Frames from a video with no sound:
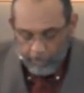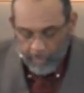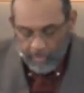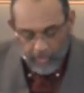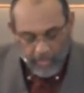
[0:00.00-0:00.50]

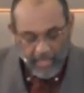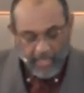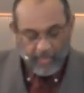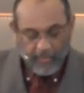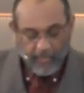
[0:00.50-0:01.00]
It's
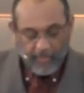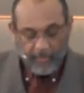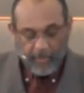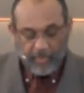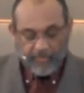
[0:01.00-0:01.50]
taken from the
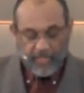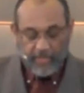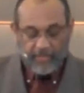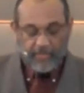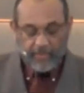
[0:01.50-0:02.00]
book of
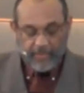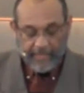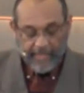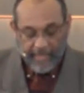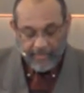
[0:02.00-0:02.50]
Genesis,
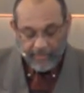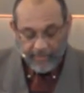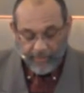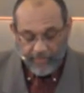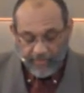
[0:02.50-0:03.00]
again, the
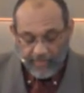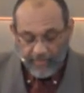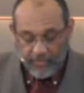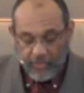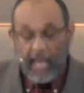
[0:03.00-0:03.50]

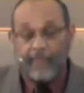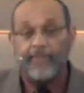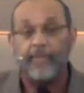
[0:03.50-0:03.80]
37th chapter,